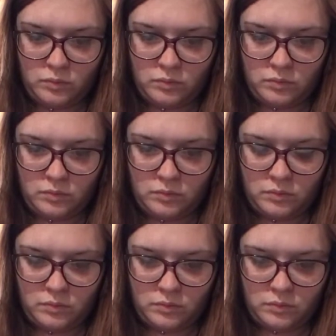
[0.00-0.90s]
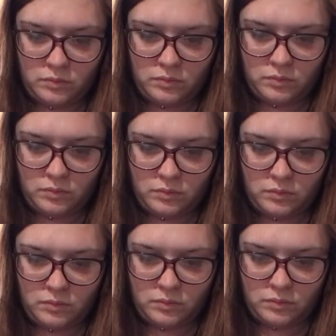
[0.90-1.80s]

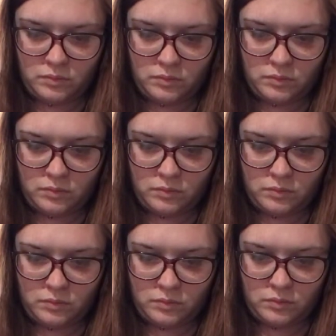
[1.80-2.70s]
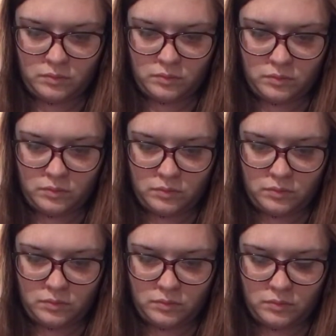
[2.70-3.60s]

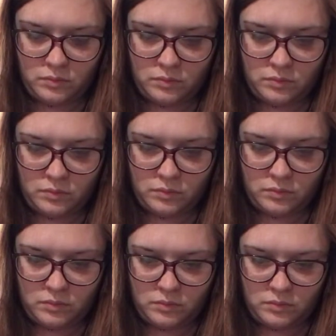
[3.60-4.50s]
Nothing is said.